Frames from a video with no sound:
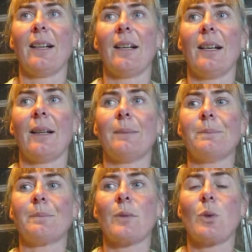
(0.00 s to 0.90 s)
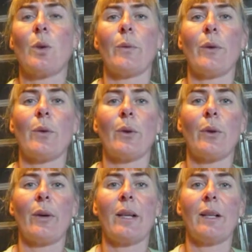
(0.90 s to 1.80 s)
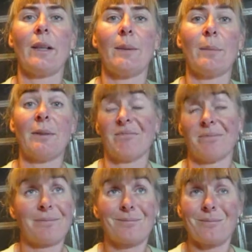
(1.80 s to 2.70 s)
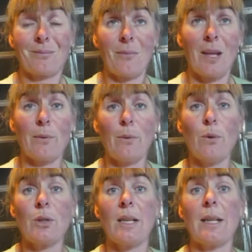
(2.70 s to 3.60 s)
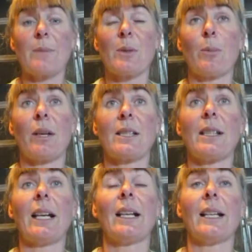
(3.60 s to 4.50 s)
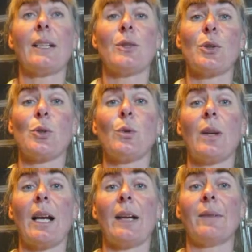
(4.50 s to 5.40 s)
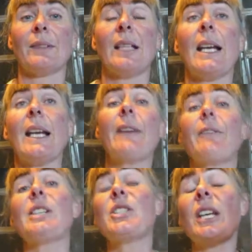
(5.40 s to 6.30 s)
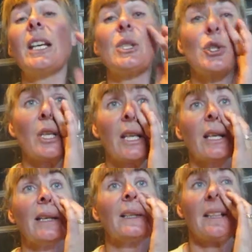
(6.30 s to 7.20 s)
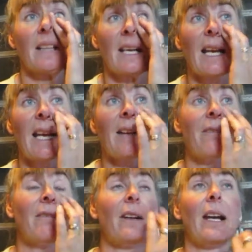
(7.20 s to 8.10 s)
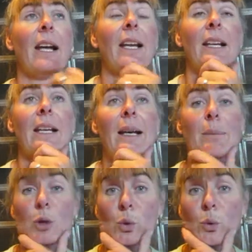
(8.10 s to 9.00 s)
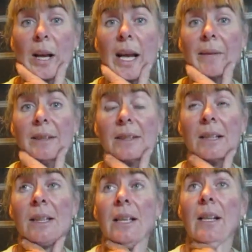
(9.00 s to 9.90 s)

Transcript: There's quite a few on the ground and that, but unfortunately them's the breaks. Luckily it is a short harvest. Every second year they have a short harvest.